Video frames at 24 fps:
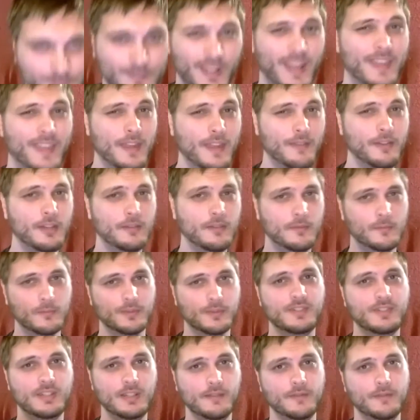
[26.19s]
And they've even
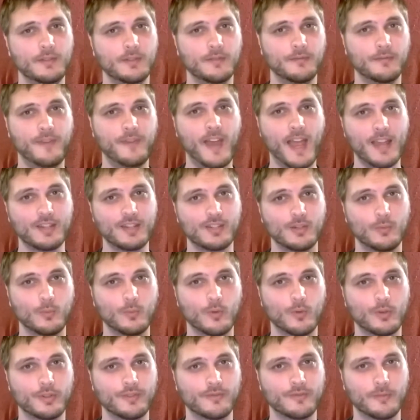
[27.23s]
received fashion
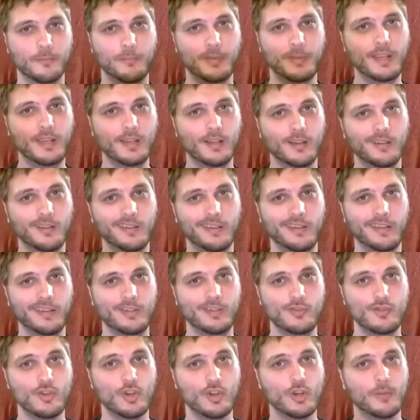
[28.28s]
awards from PETA
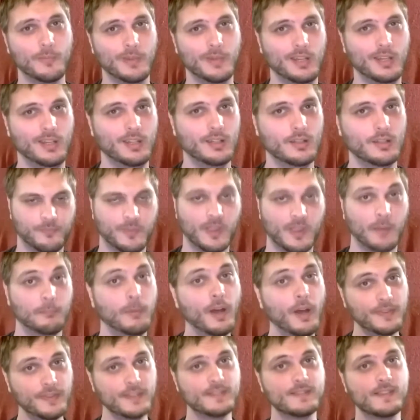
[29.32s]
in Germany.
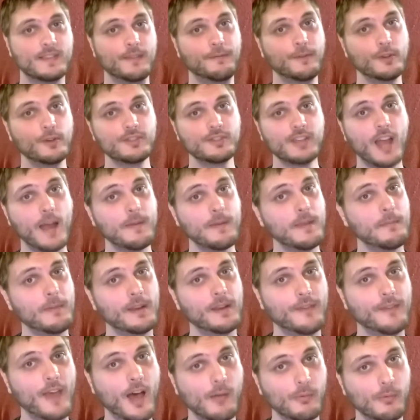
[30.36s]
But this is the first time they've been
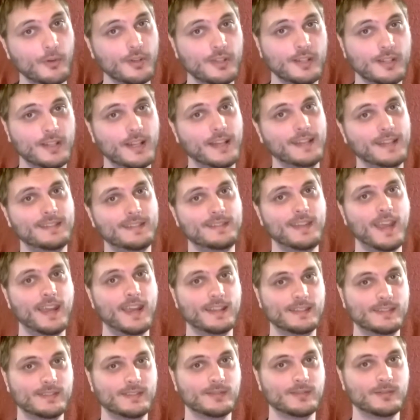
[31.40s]
available in the United
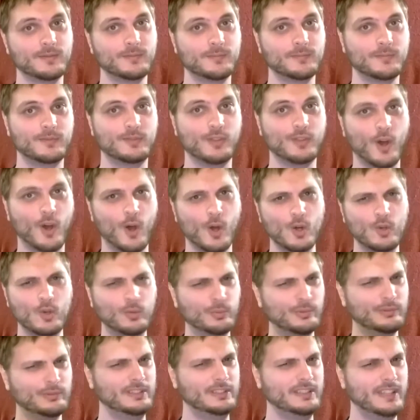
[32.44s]
States. So,
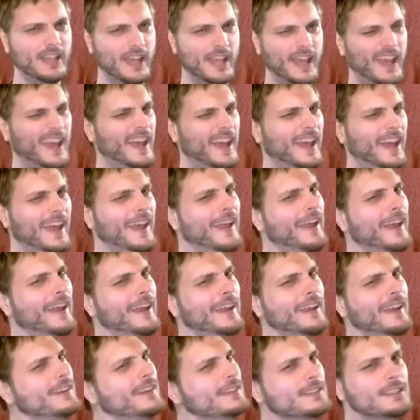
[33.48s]
yay?
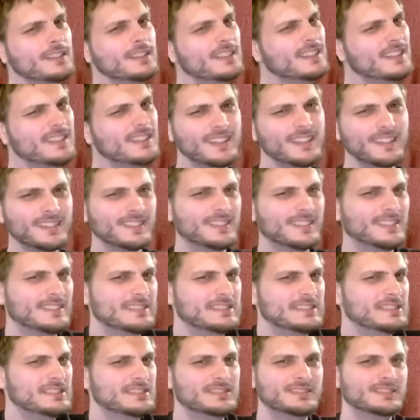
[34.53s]

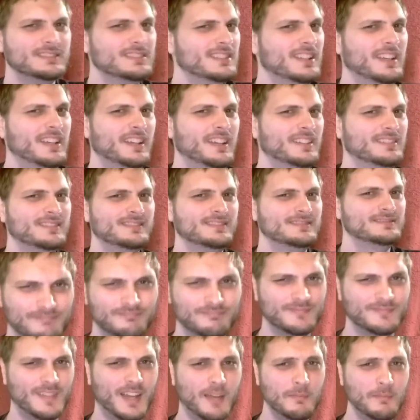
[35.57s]
I don't know.
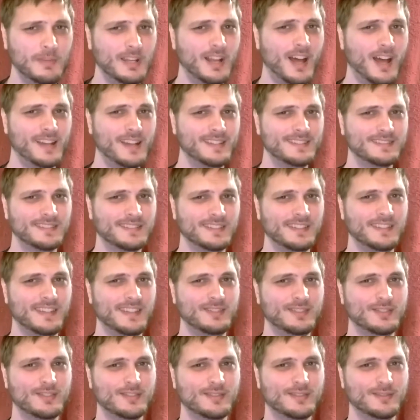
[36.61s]
I mean, honestly, they
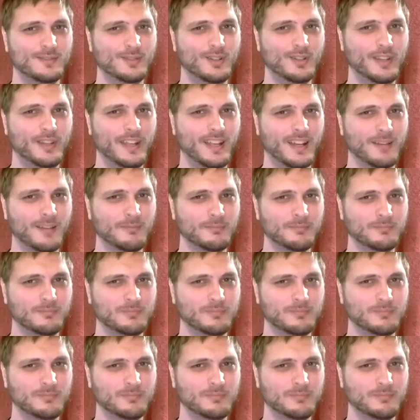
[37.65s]
just look like a